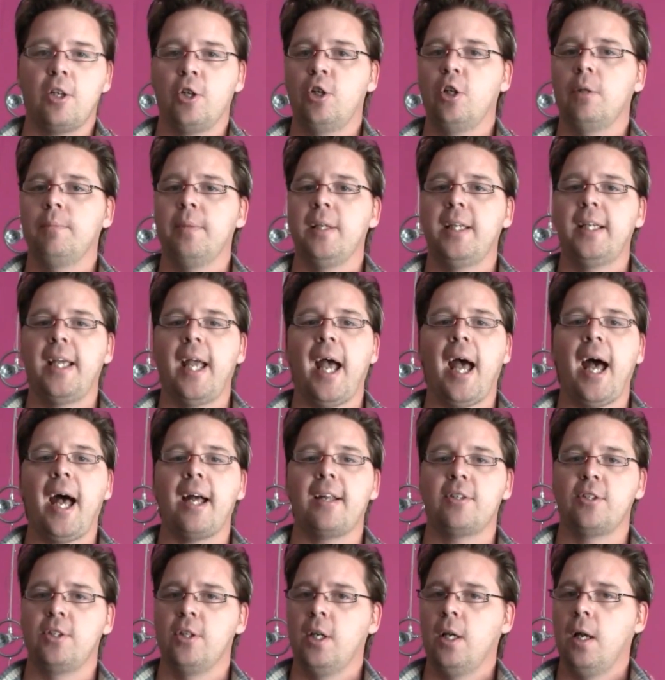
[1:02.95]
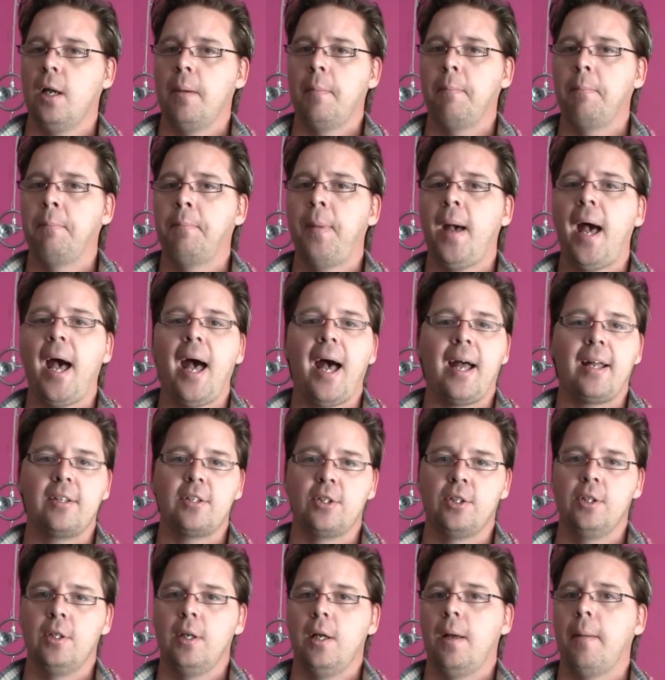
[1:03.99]
It could be cat,
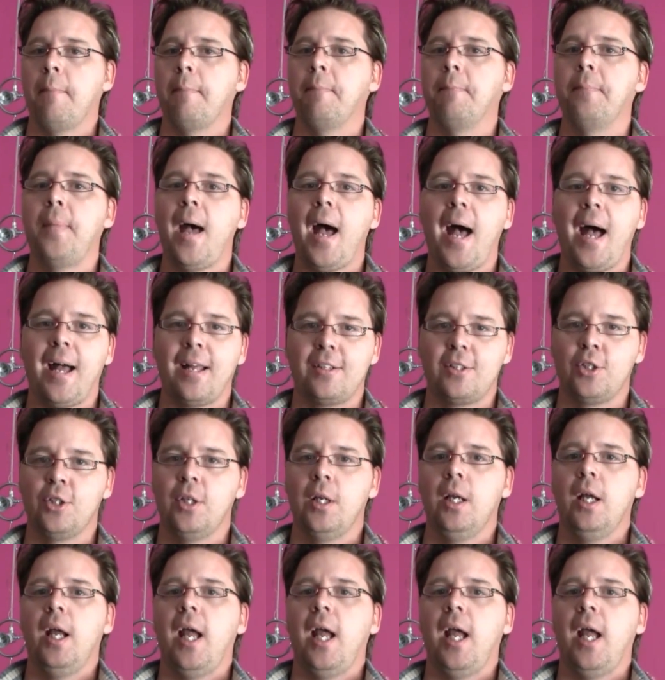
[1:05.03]
pat, bat.